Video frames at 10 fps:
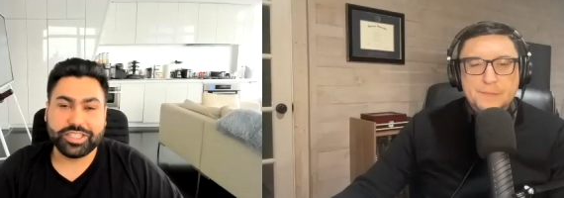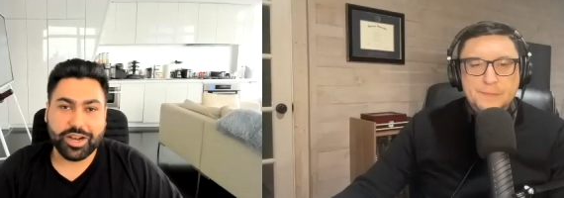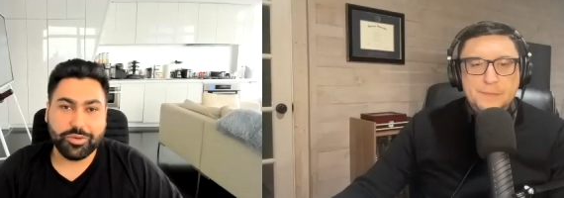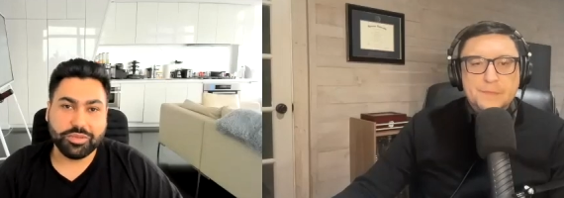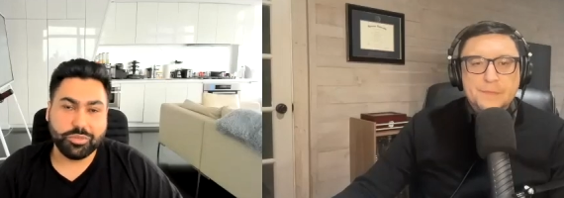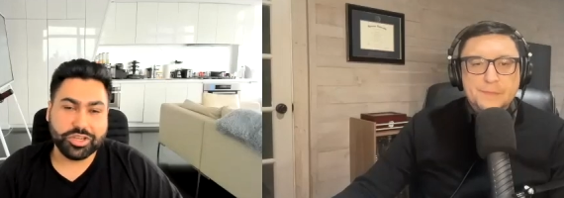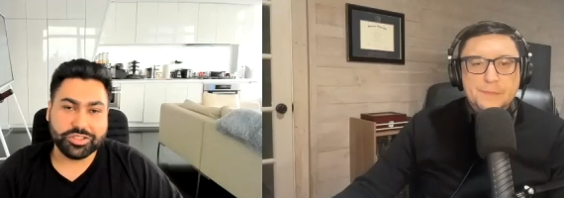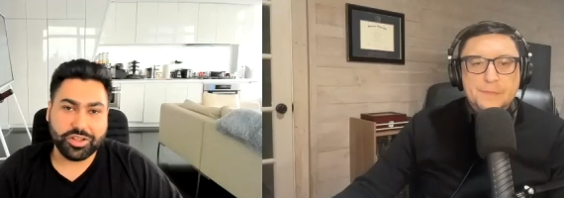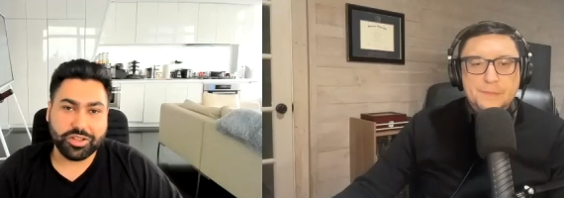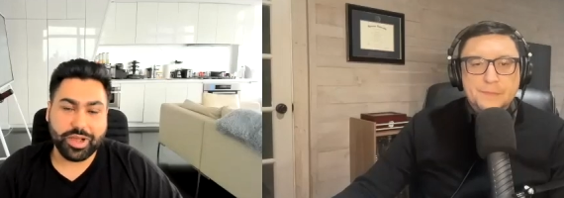Speaker 1: kind of what the book is
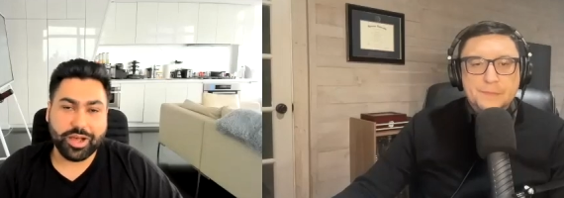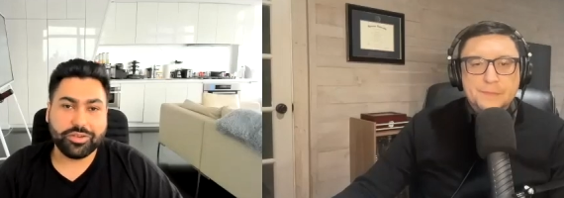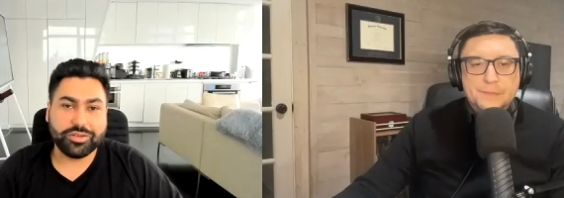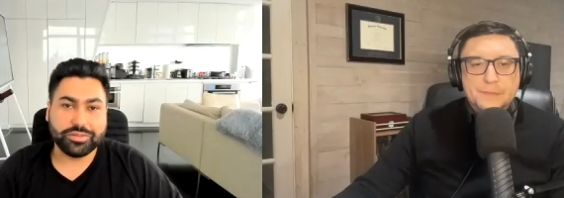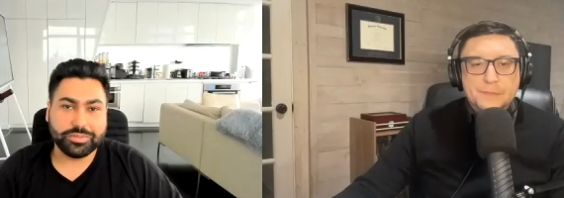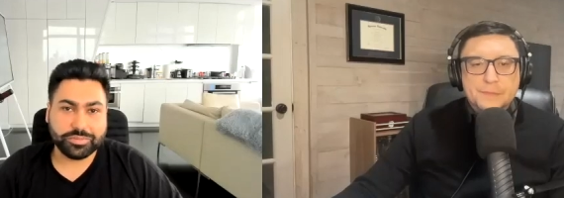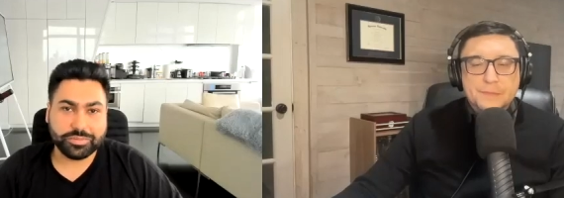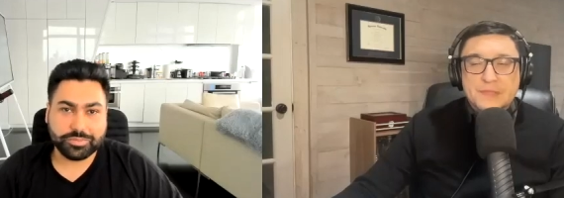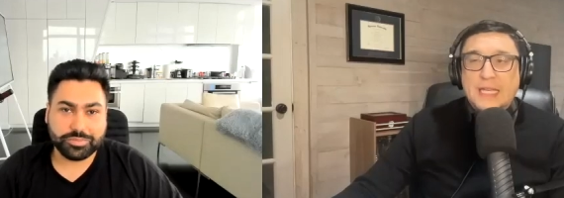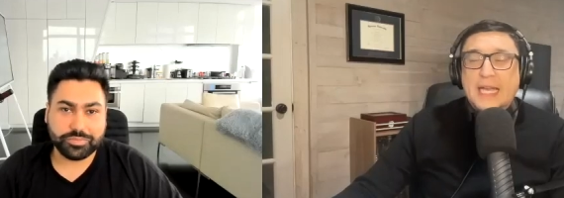all about.
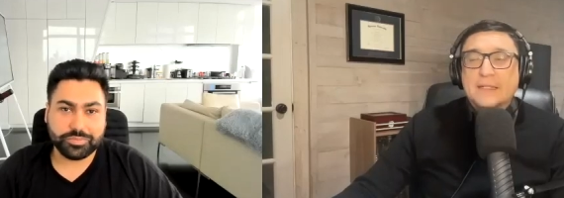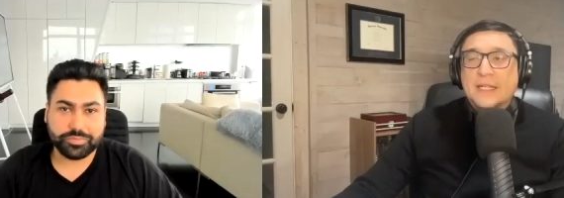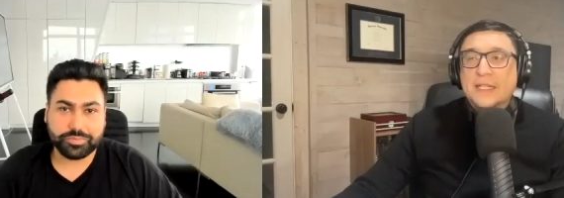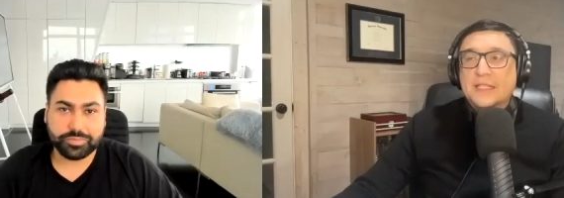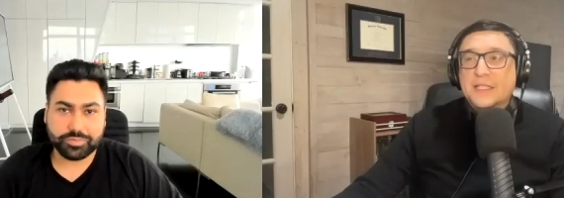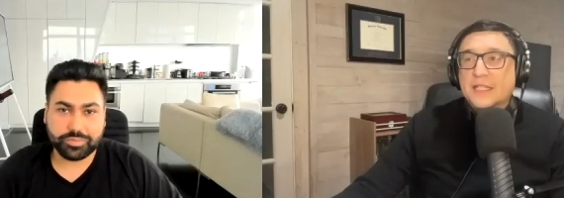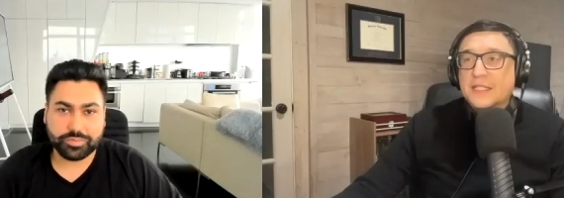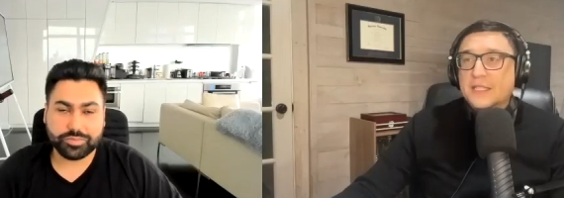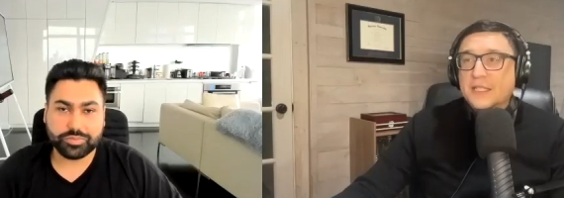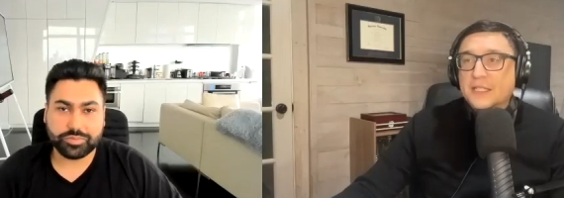
Speaker 2: Yeah. And it's
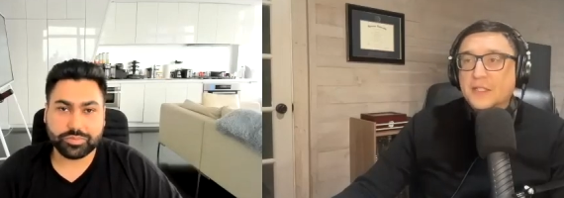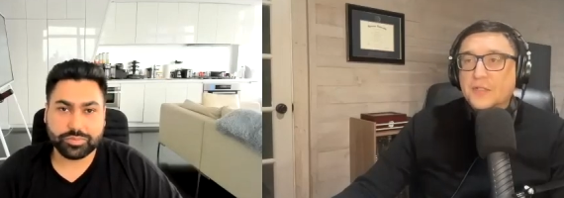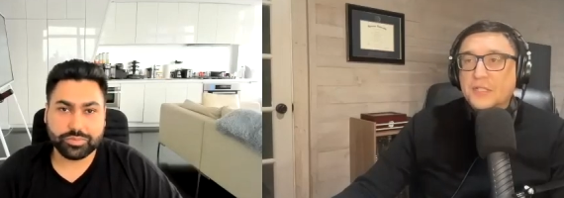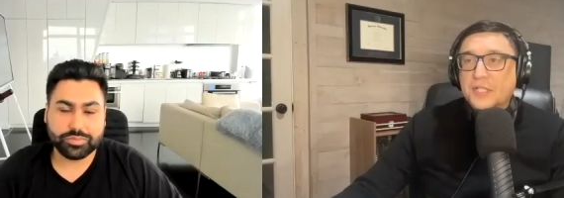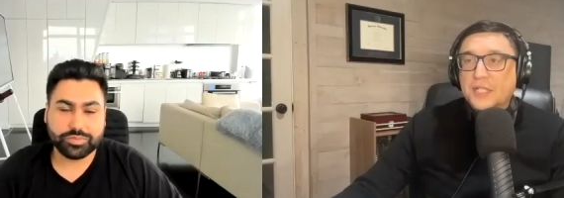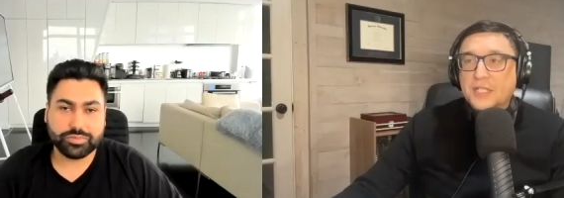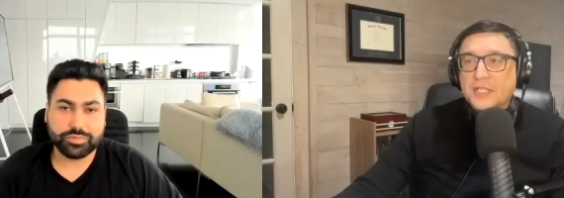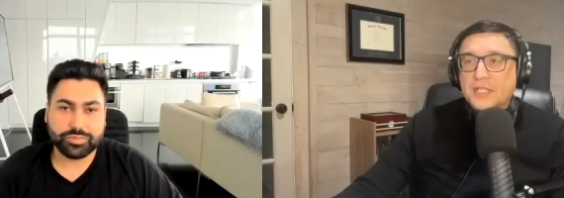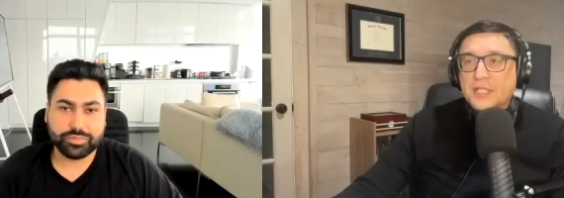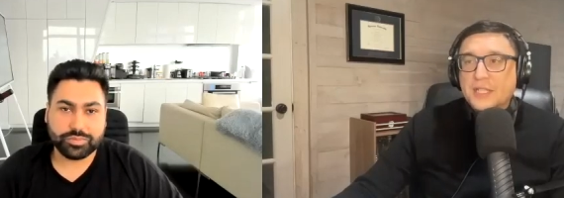interesting because
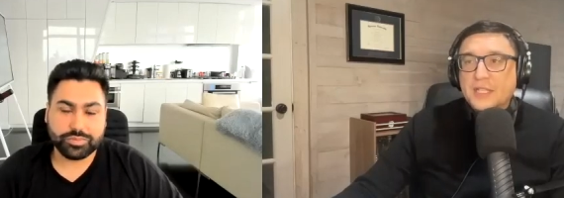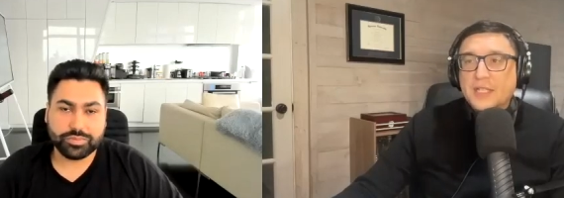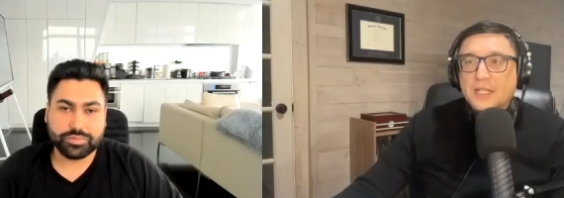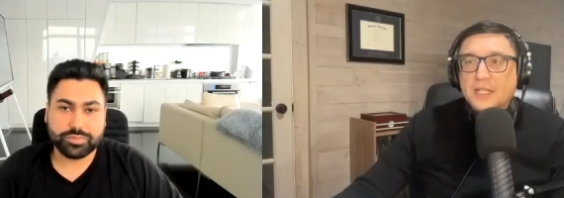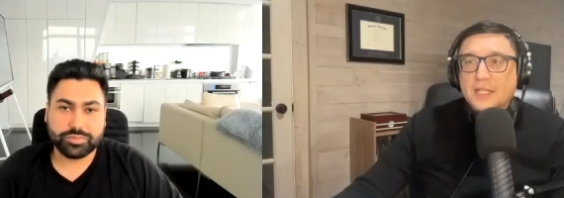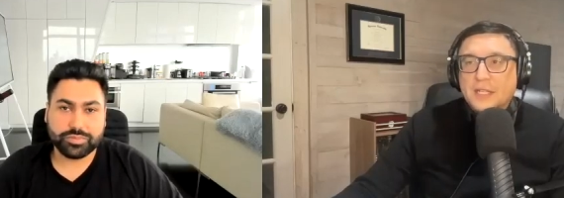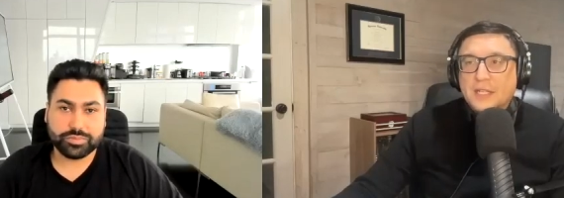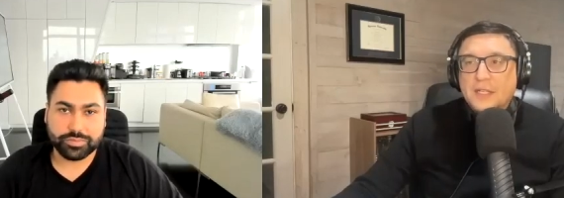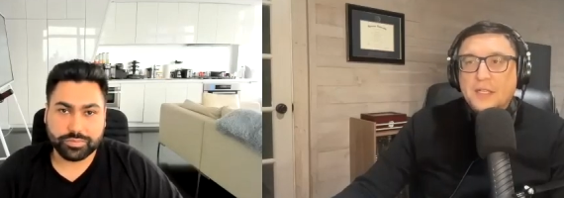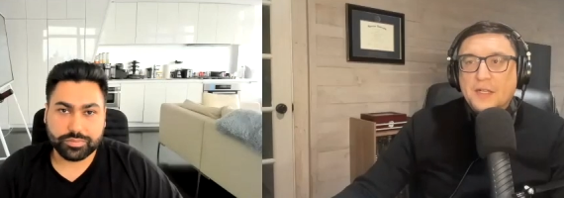it's,
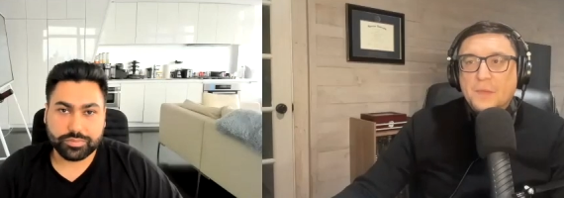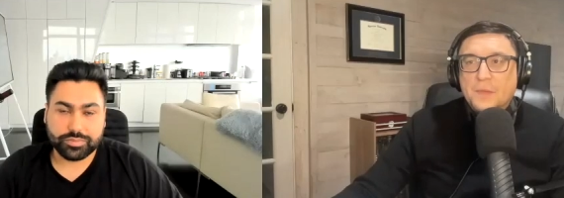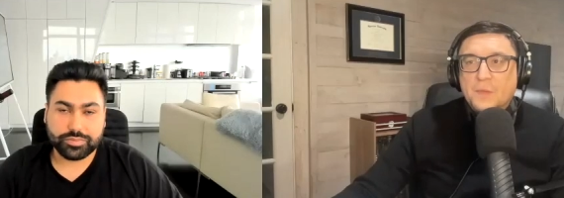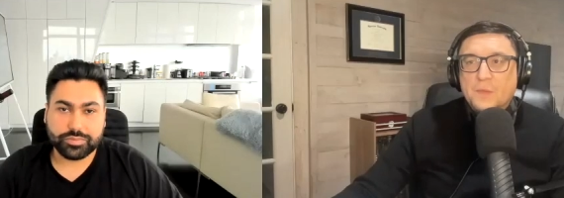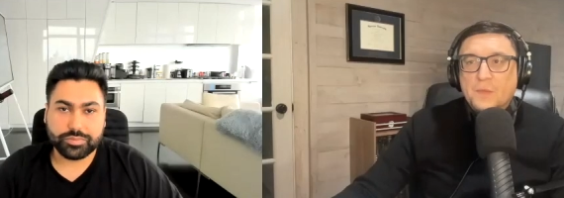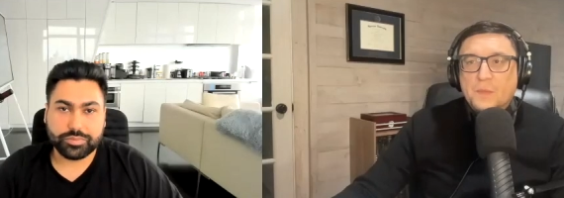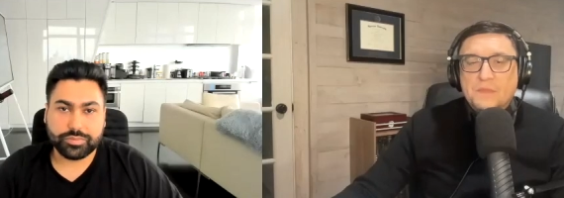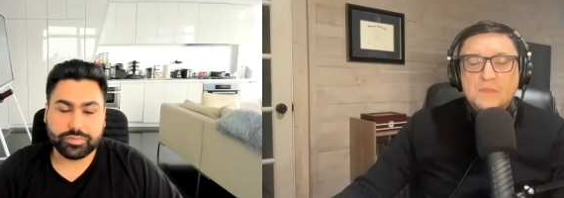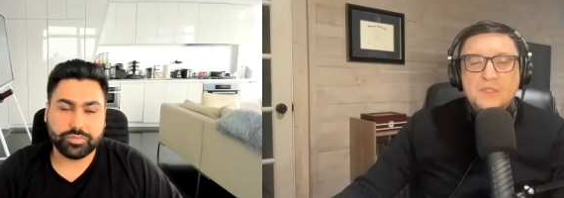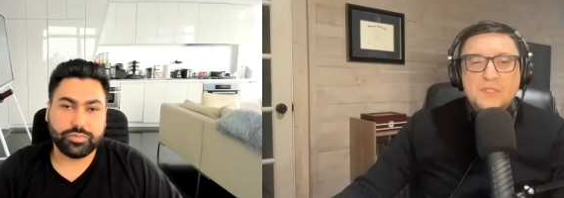you know,
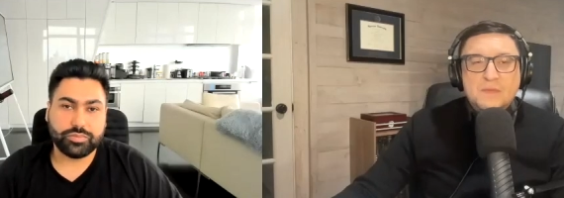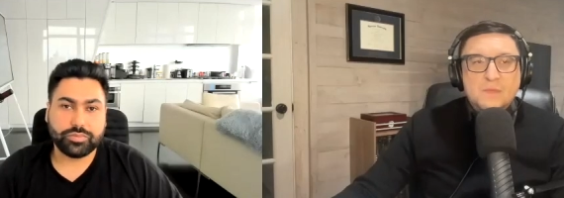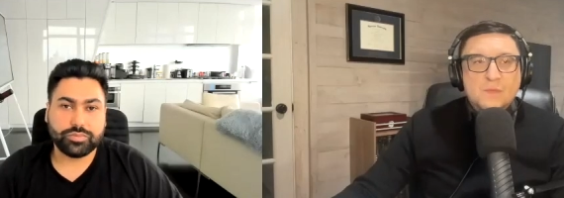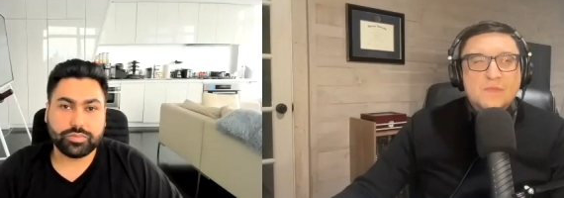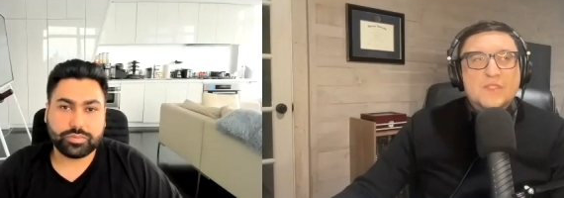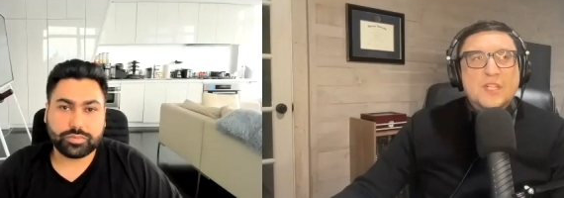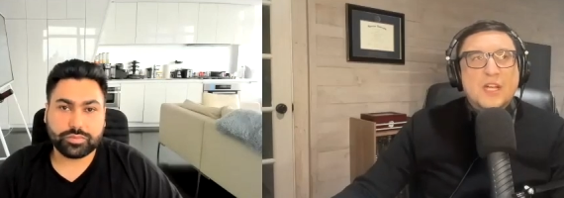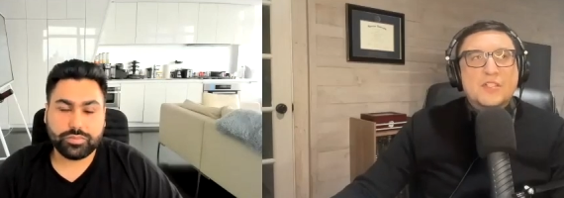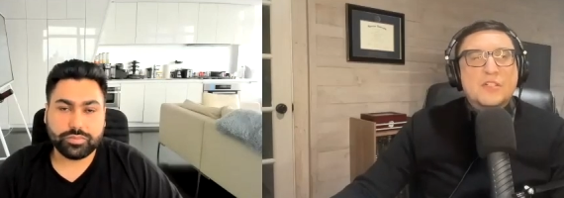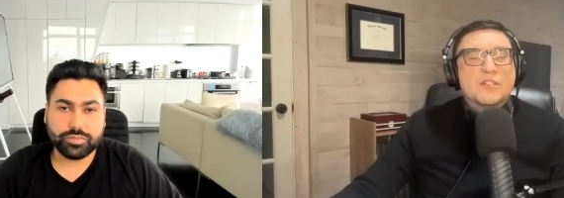
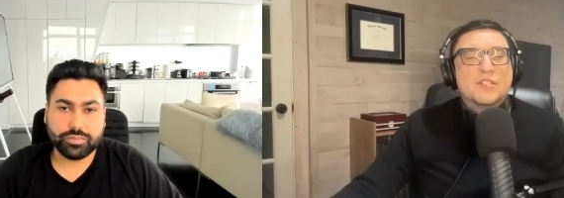Stocks are